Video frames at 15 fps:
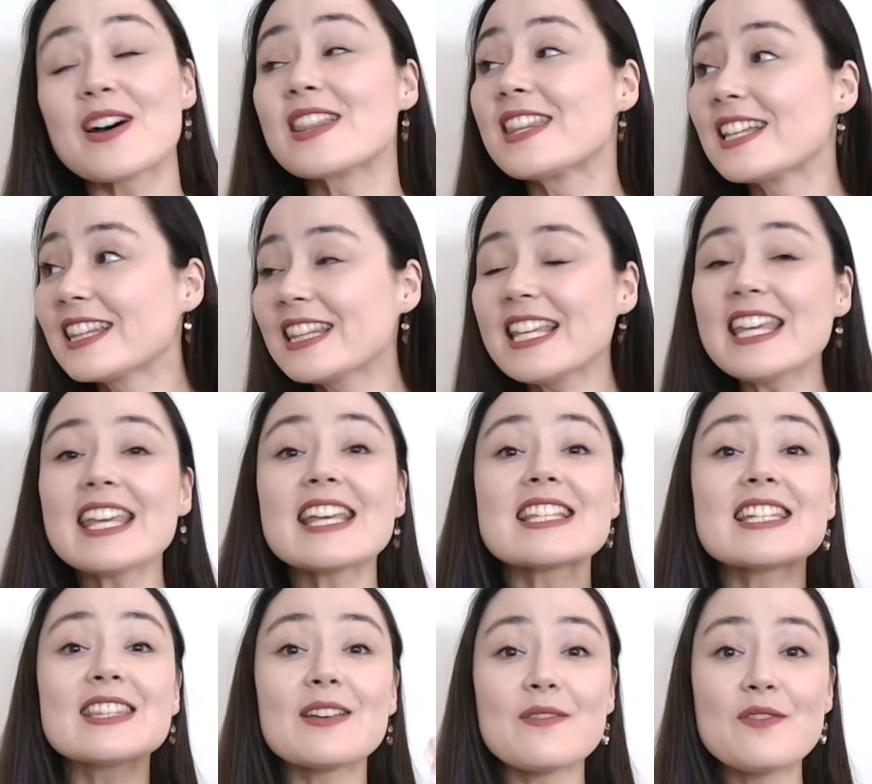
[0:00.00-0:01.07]
The link is in
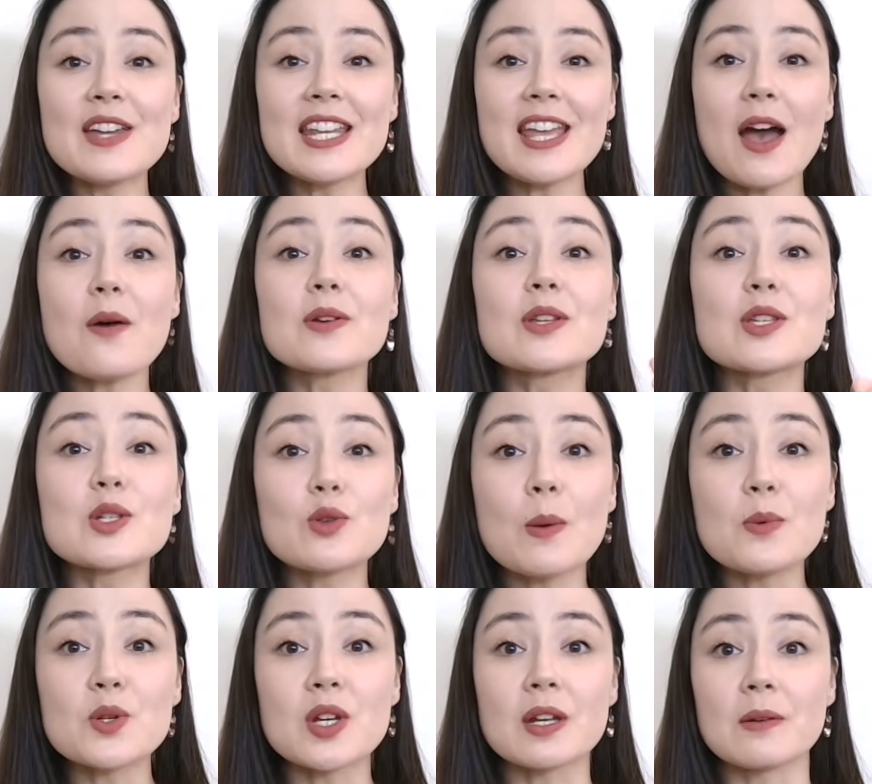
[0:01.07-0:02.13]
the video
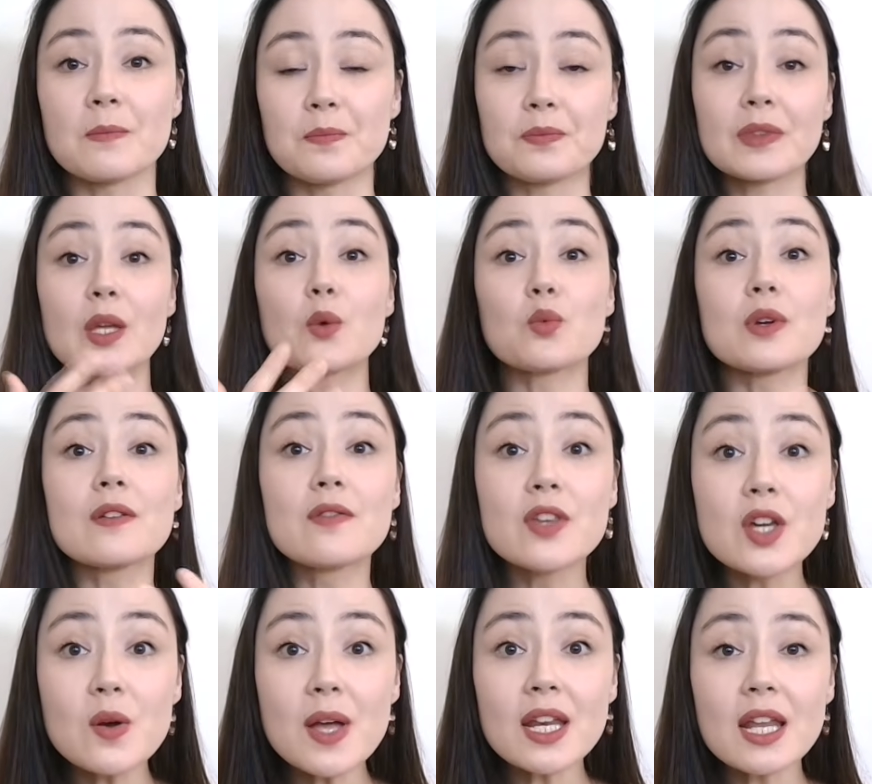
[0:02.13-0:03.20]
description.
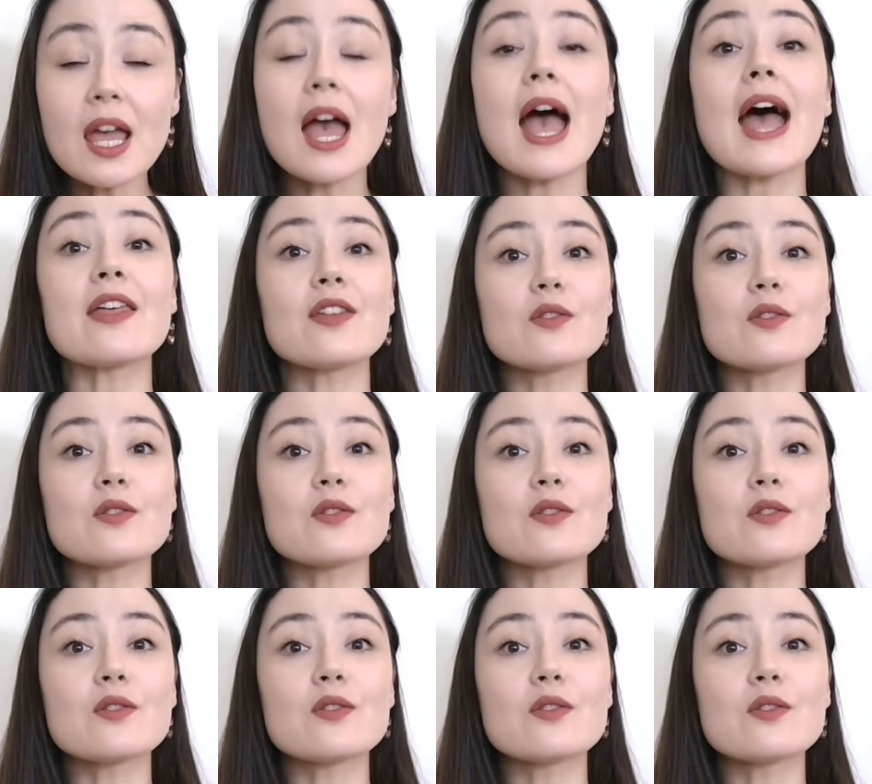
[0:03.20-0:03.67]
Review it and then